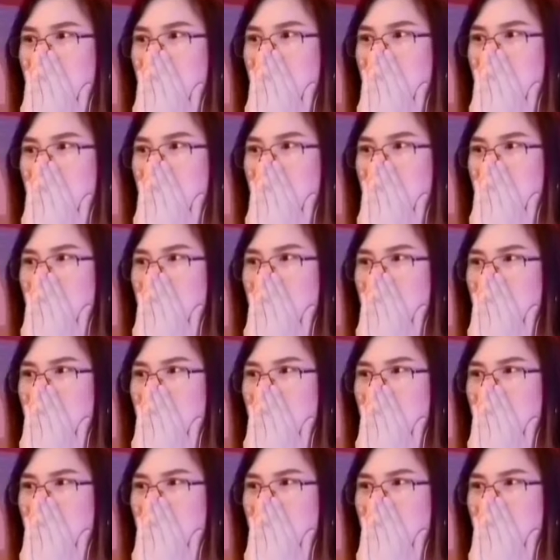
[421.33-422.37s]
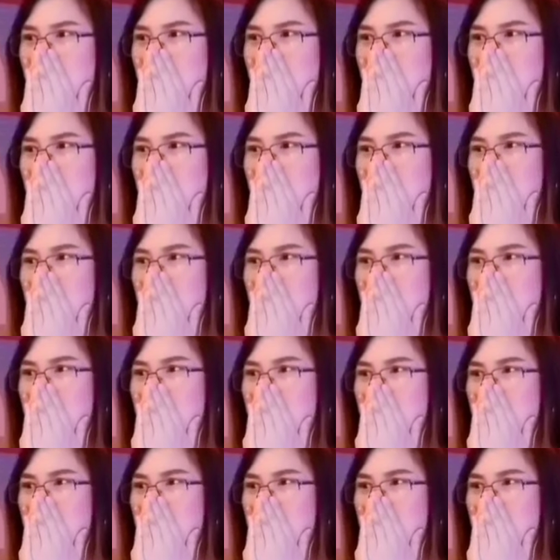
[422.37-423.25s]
[no speech]